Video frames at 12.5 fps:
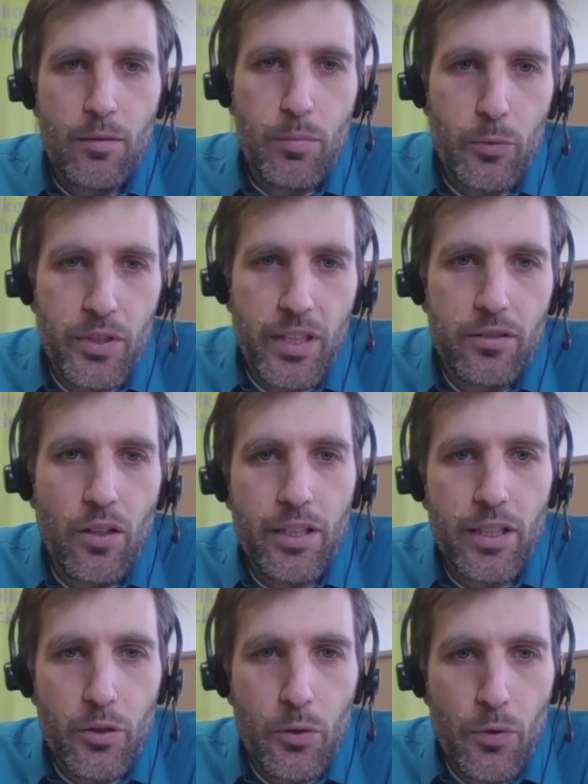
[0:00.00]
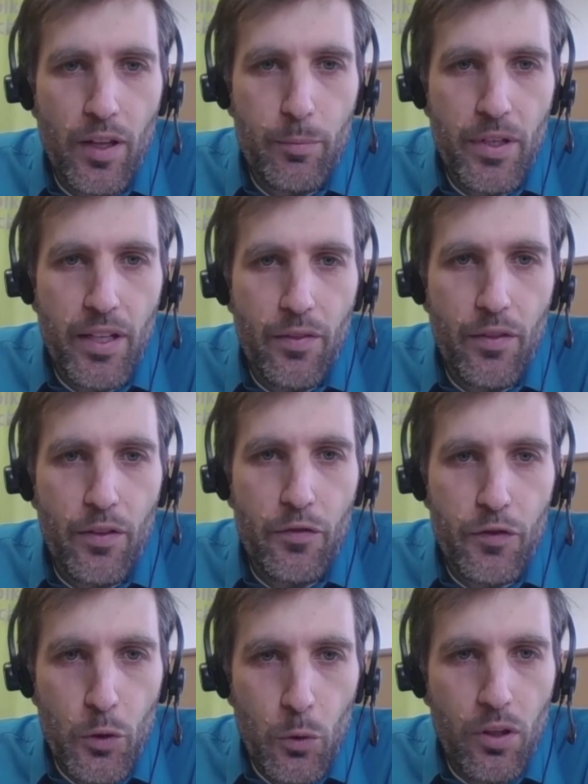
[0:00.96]
but we did not include them in the
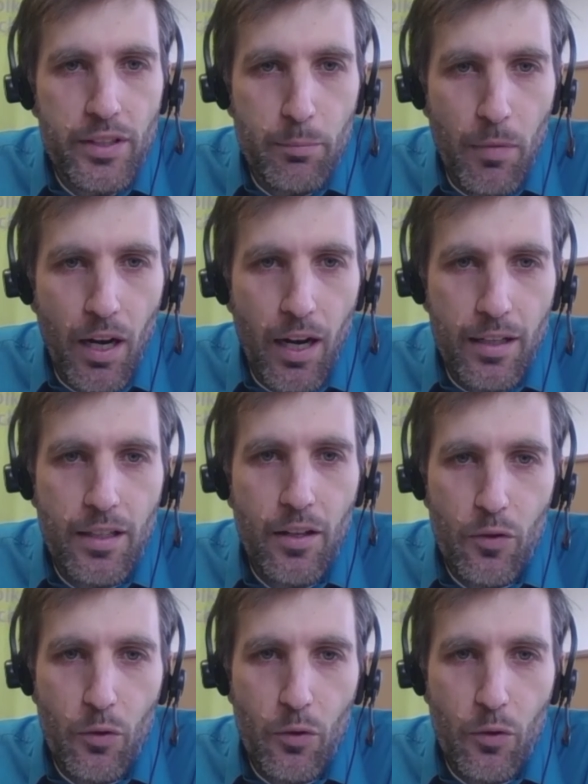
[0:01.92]
fuel demand.